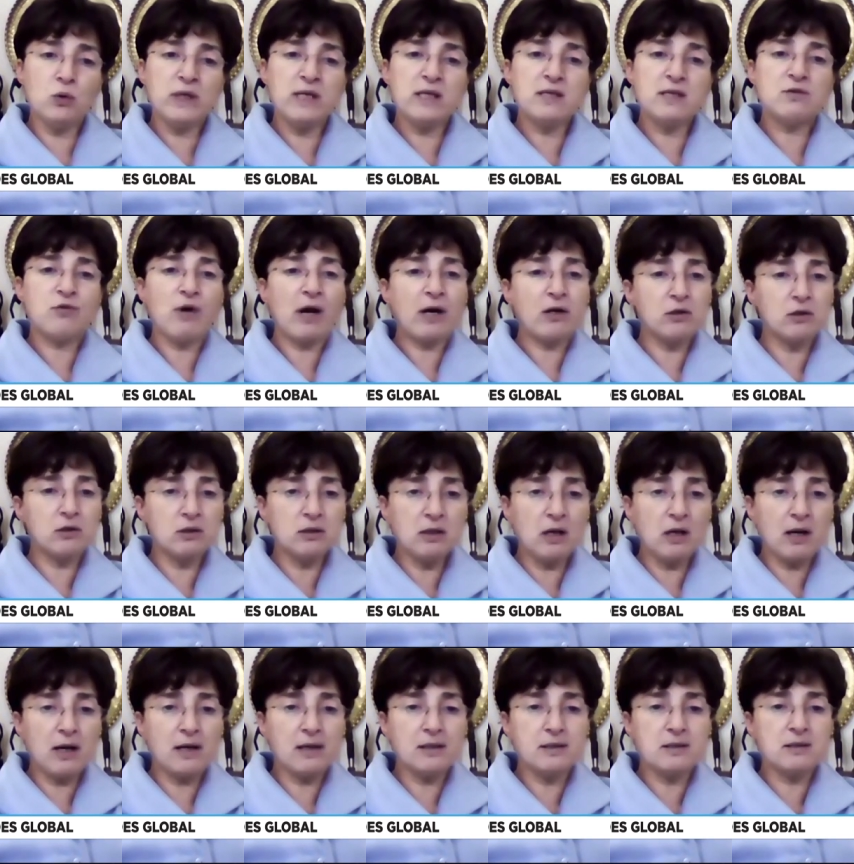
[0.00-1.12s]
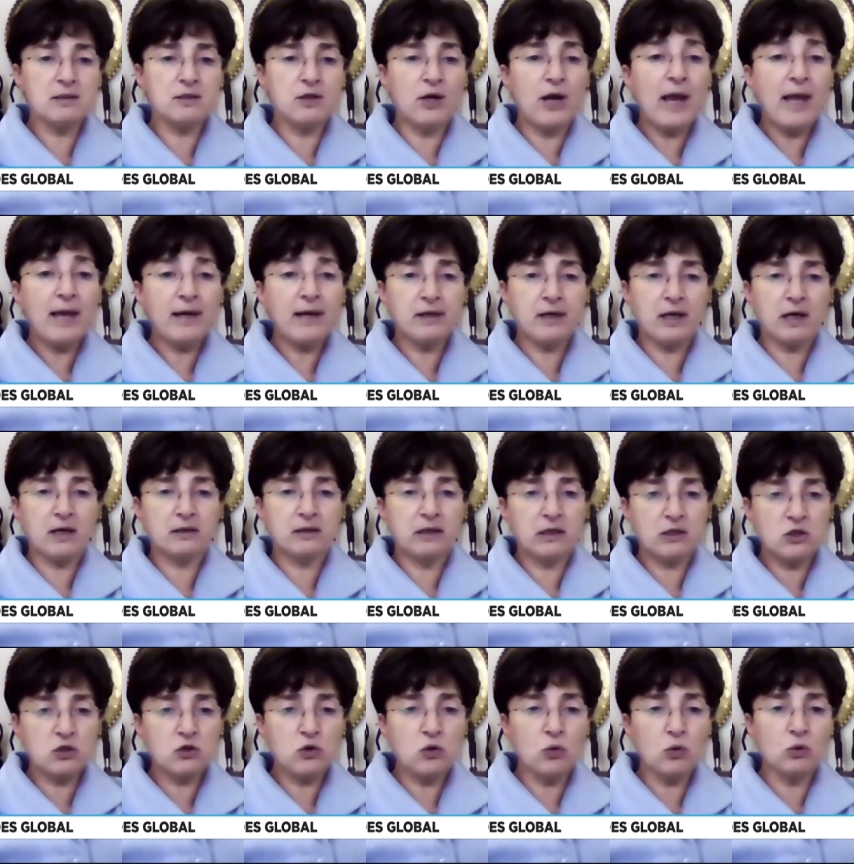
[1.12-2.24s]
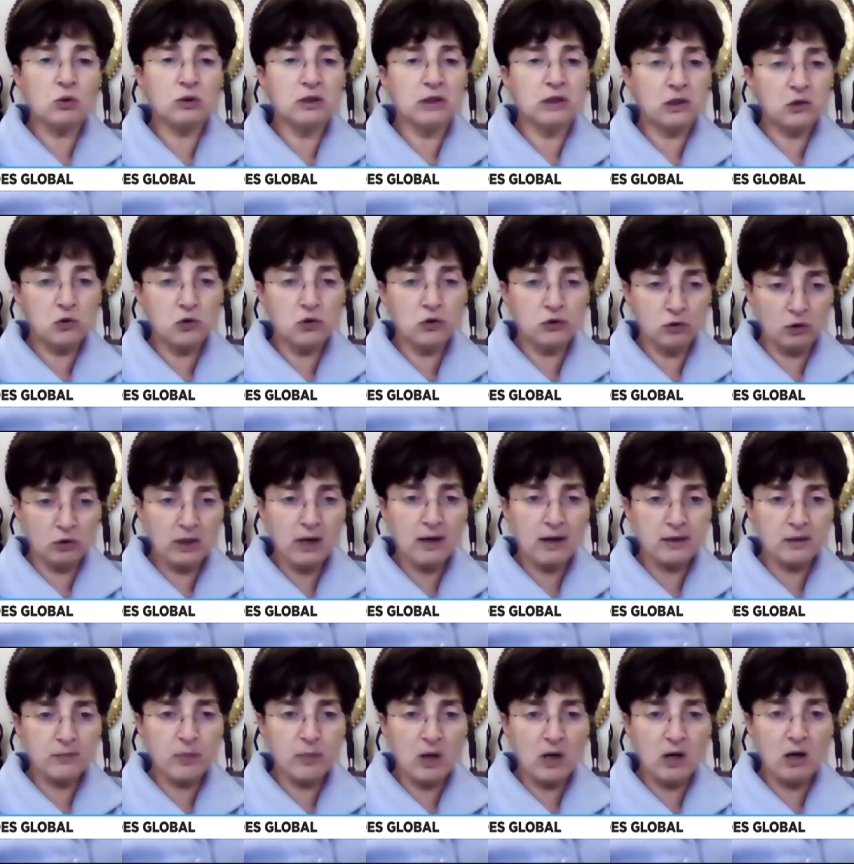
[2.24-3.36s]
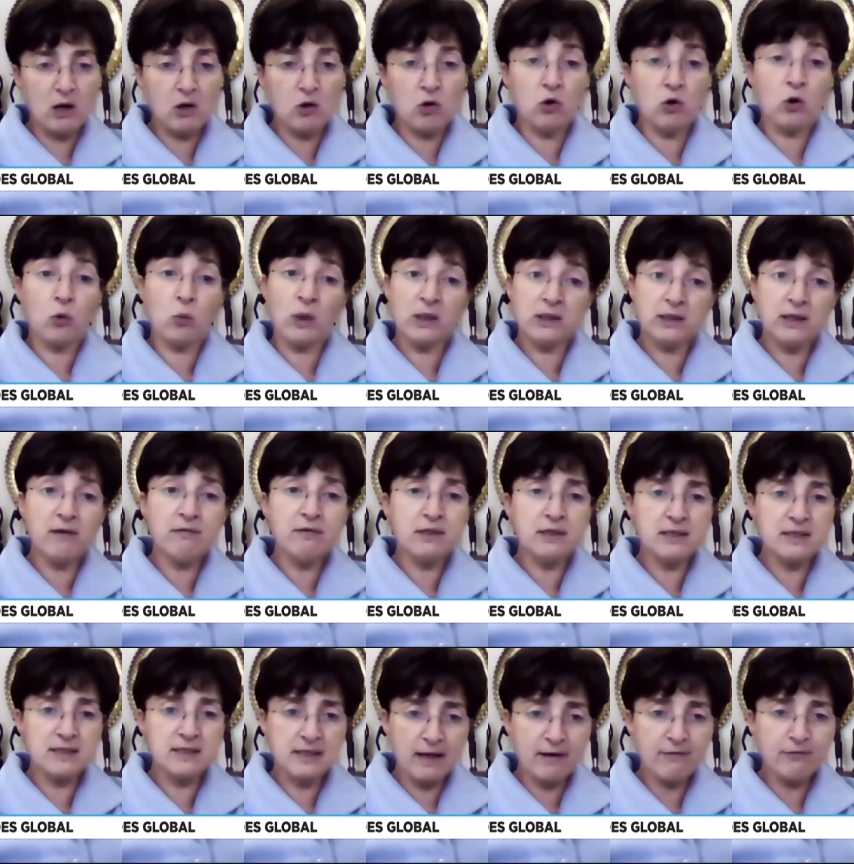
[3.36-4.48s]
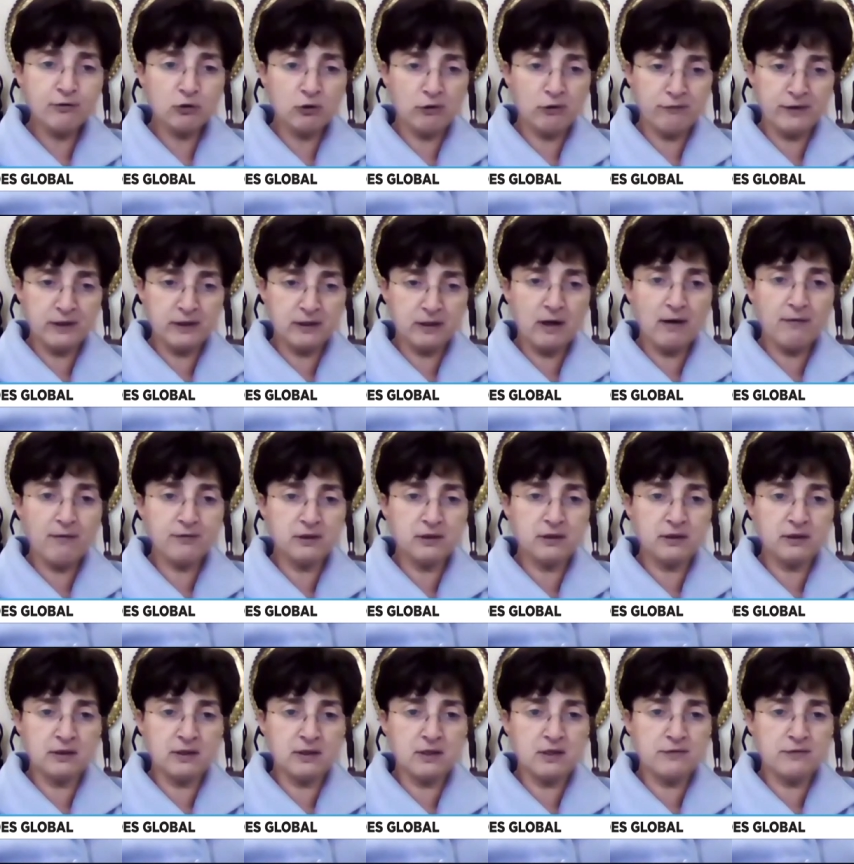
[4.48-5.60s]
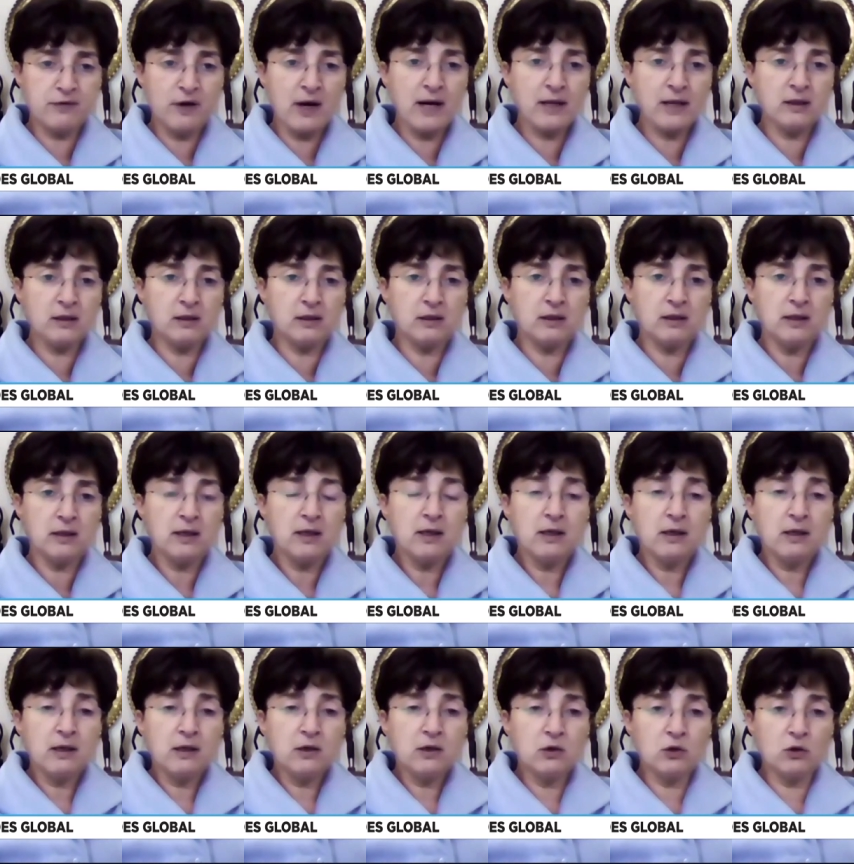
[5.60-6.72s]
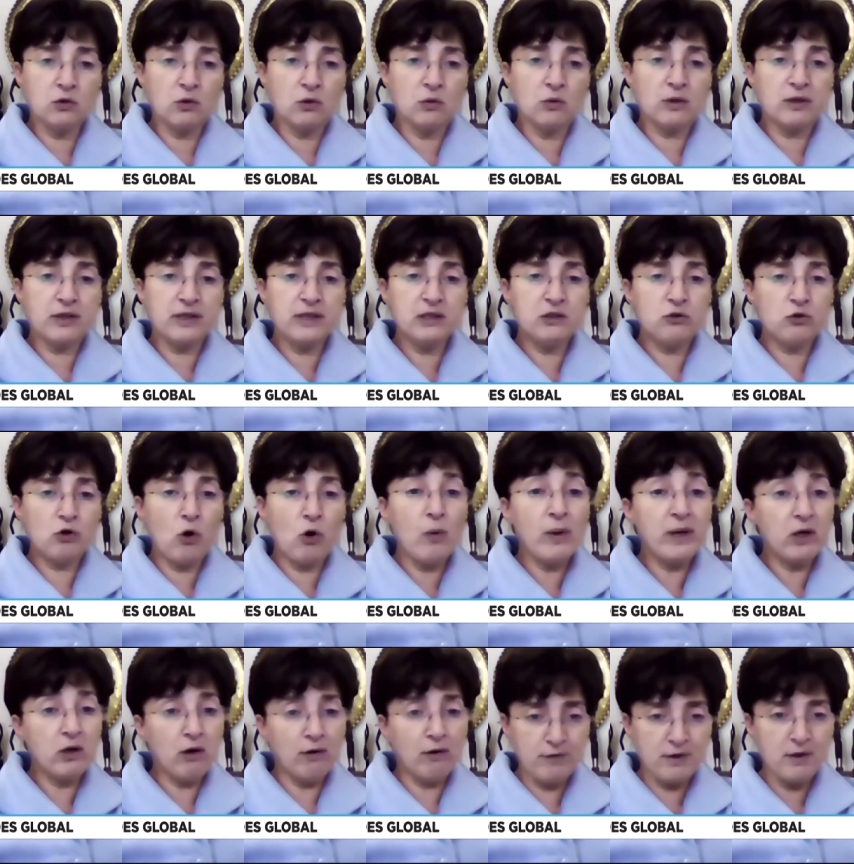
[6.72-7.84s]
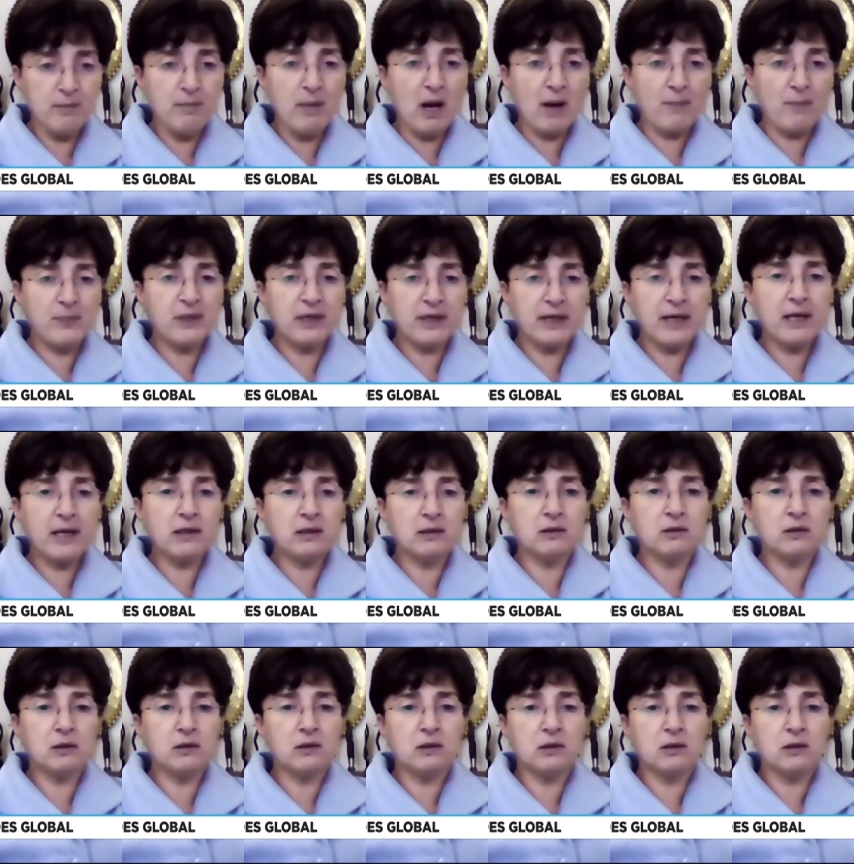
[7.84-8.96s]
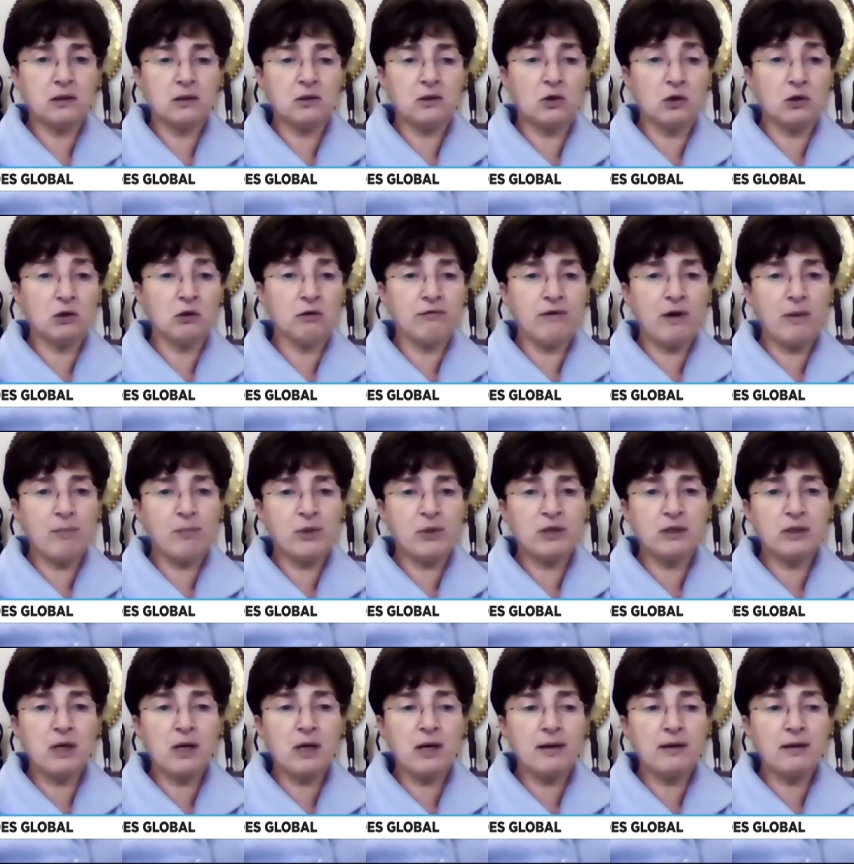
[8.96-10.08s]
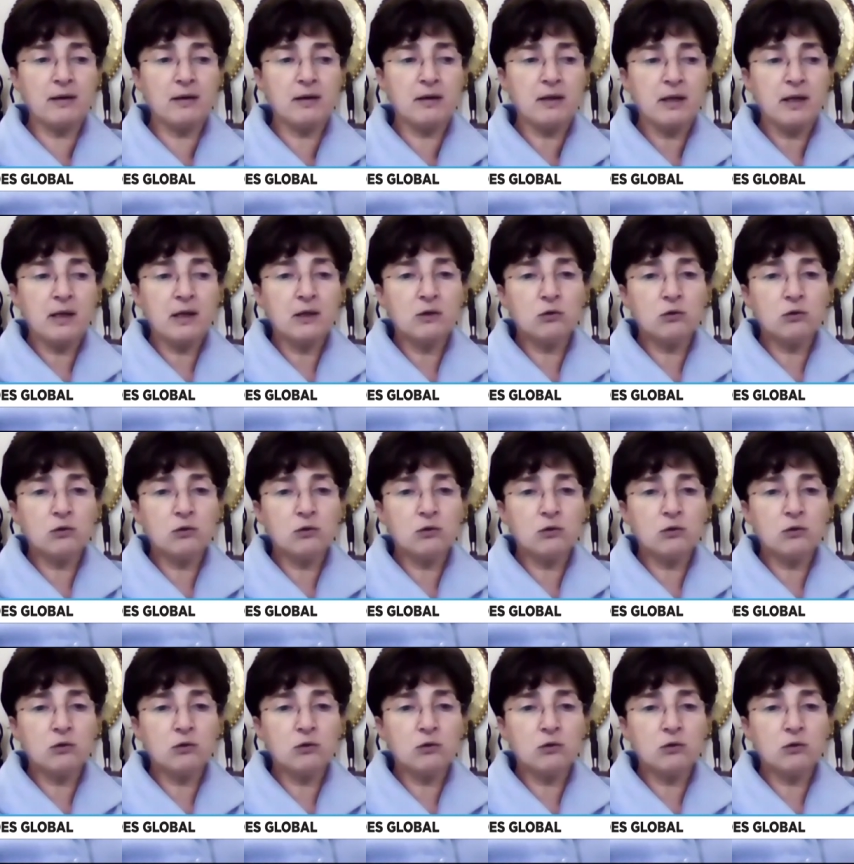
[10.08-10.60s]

do is recognize the area that's called Nagorno Karabakh or whatever is left of it after this final, you know, redrawing of the map again uh, on November 9th,